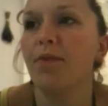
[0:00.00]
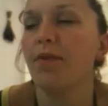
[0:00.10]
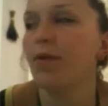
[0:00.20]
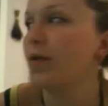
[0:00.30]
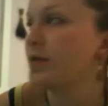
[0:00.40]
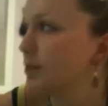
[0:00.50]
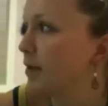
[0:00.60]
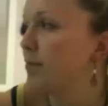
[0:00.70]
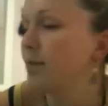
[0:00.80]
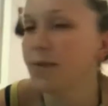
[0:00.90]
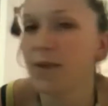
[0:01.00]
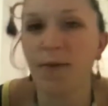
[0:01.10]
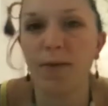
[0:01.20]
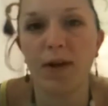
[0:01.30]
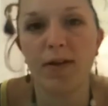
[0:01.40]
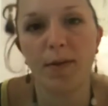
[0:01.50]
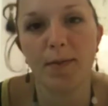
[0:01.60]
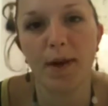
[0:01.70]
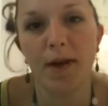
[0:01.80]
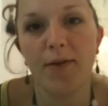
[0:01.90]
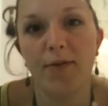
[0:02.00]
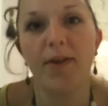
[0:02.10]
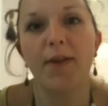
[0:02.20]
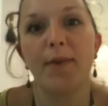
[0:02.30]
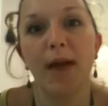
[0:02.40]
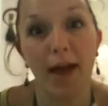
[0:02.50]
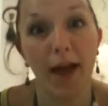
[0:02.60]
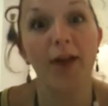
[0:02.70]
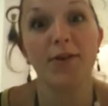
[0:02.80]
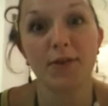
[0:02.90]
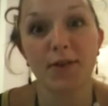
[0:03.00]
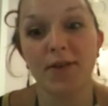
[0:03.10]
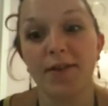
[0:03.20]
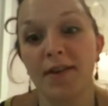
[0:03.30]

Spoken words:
Of course my son wakes up now that I'm actually